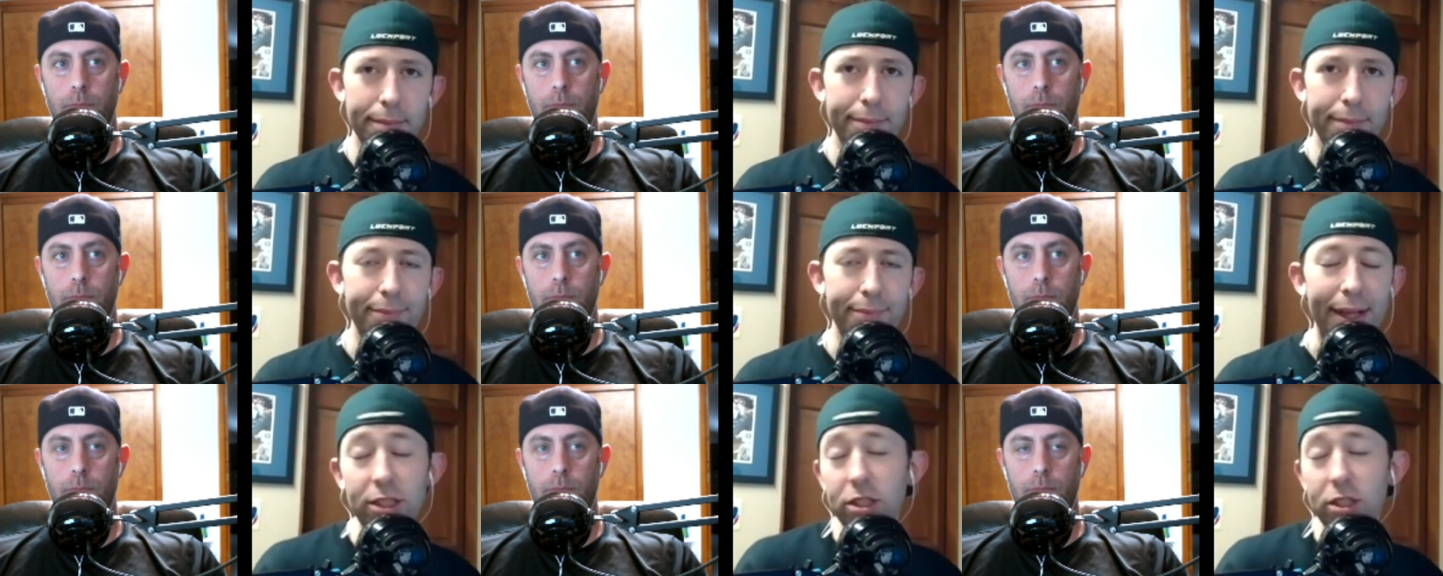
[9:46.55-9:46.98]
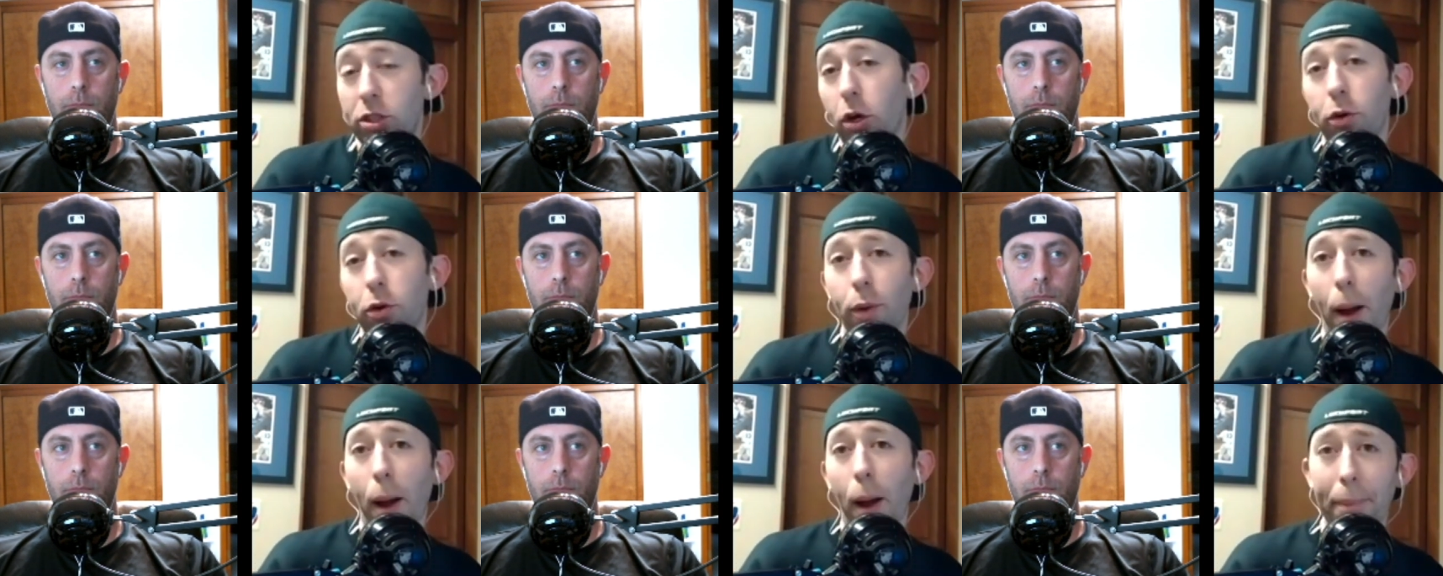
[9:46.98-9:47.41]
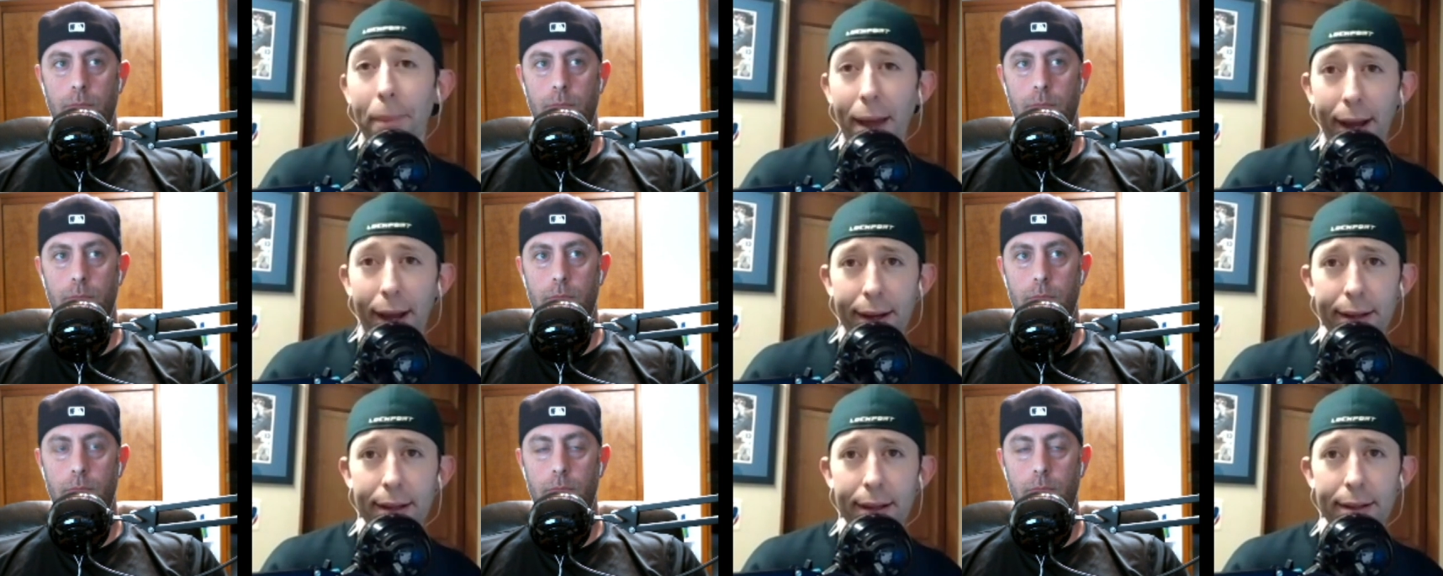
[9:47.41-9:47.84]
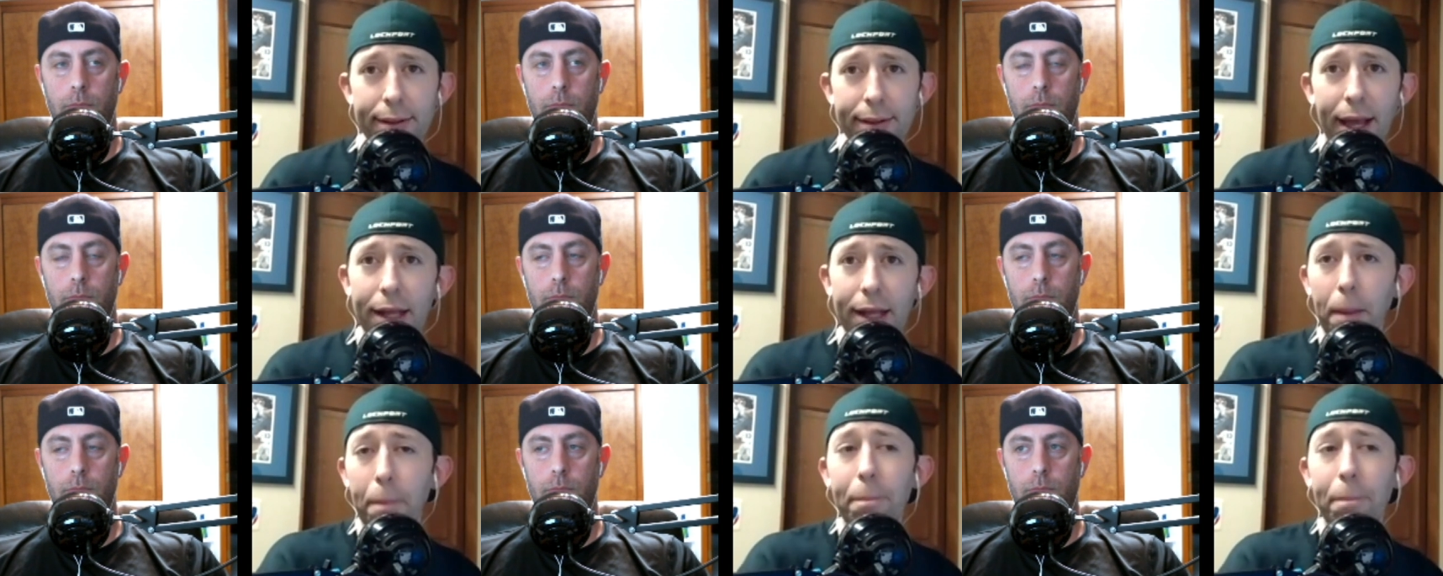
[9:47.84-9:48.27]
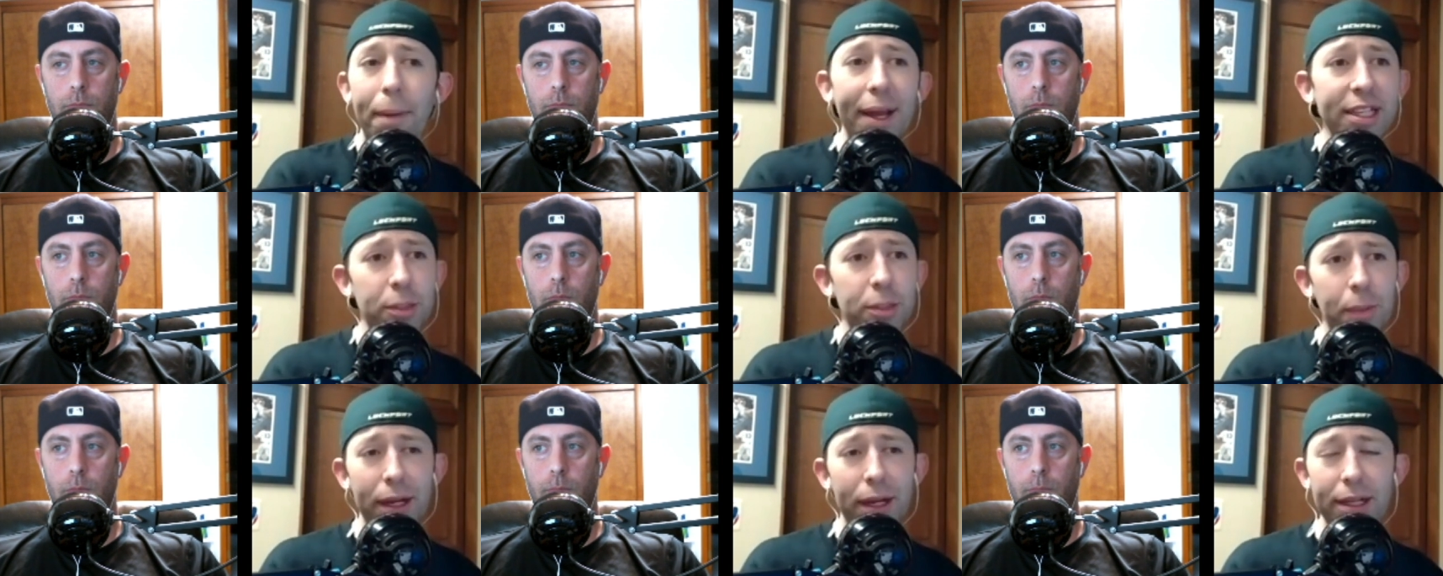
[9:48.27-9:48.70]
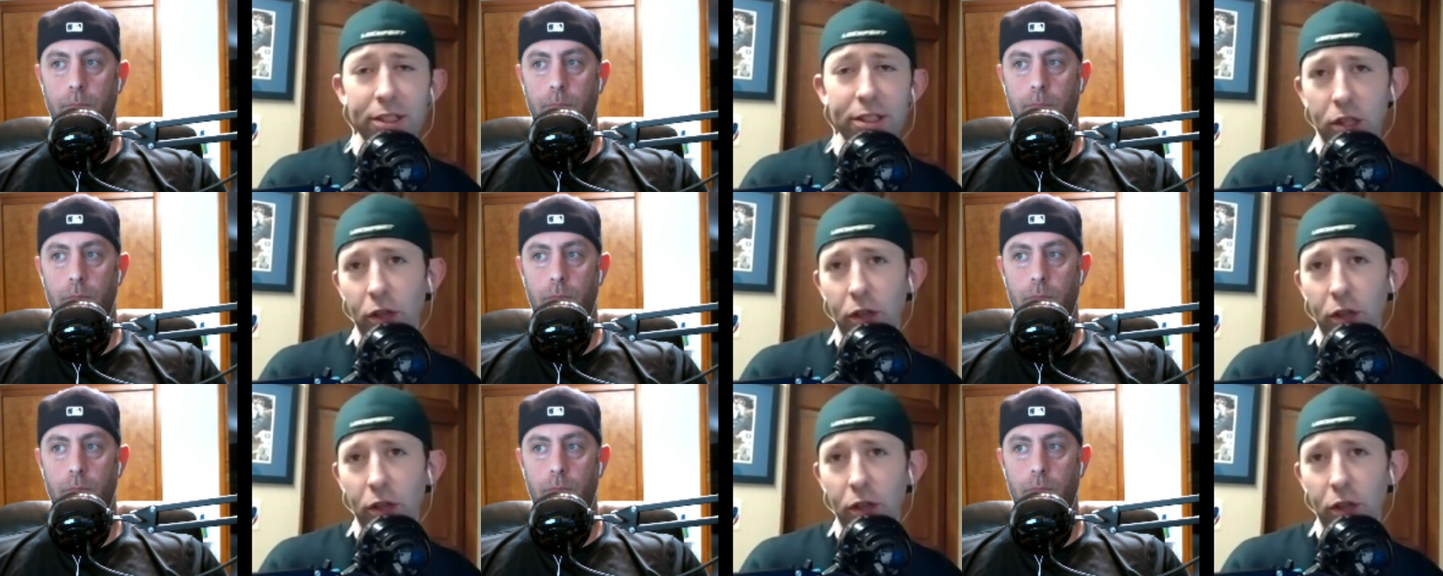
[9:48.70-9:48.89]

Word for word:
Speaker 1: that's a third round pick. Like the basement is a